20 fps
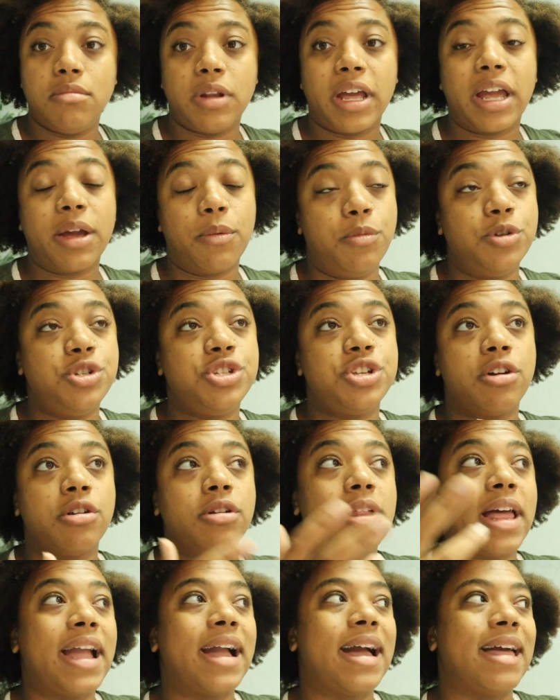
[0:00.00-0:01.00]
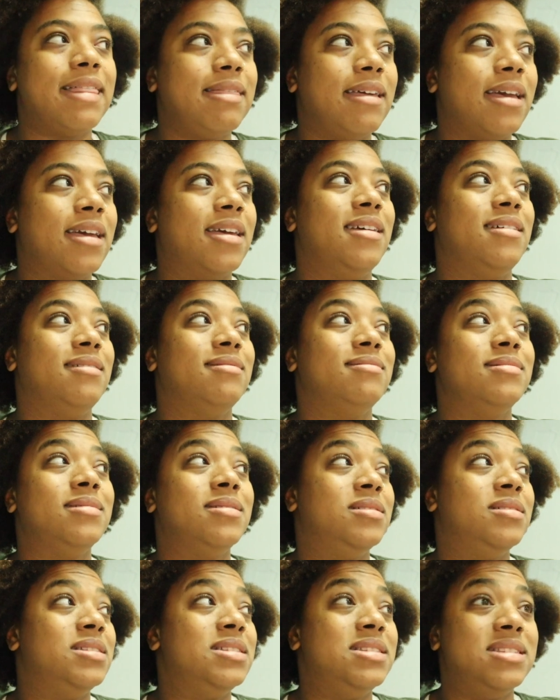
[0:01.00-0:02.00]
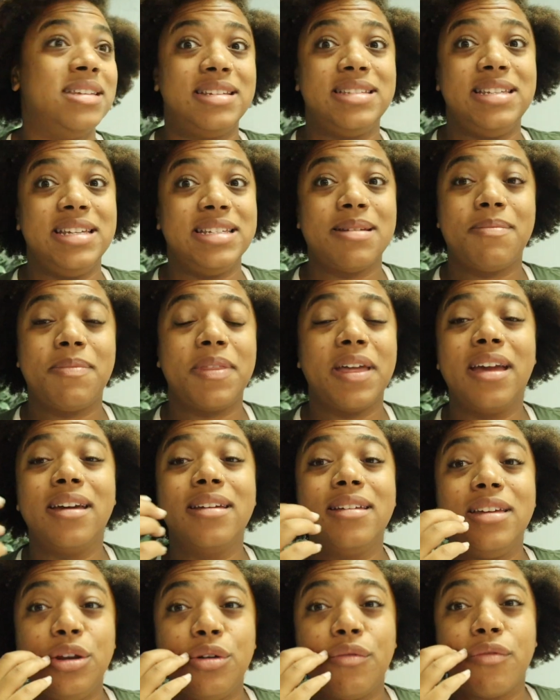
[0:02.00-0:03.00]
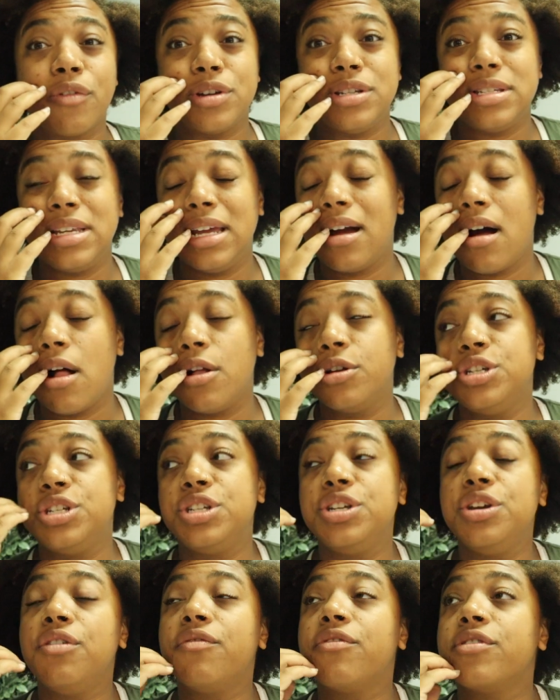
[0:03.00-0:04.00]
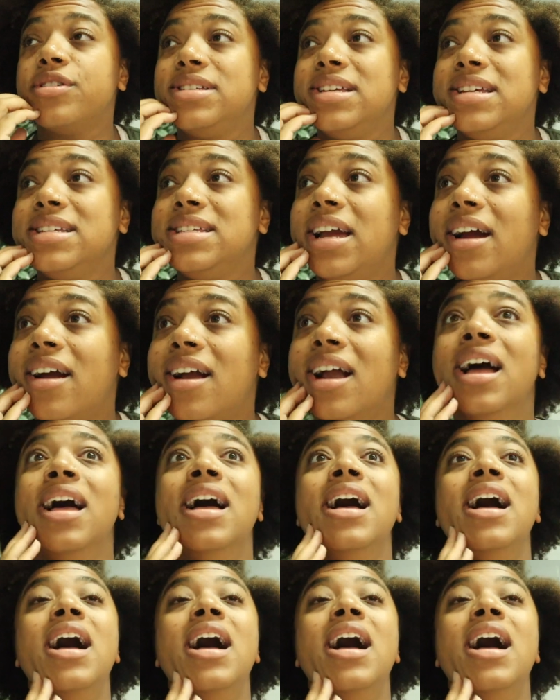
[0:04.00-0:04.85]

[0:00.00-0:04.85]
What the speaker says: like, which there are like, I think 60 something colleges and universities here,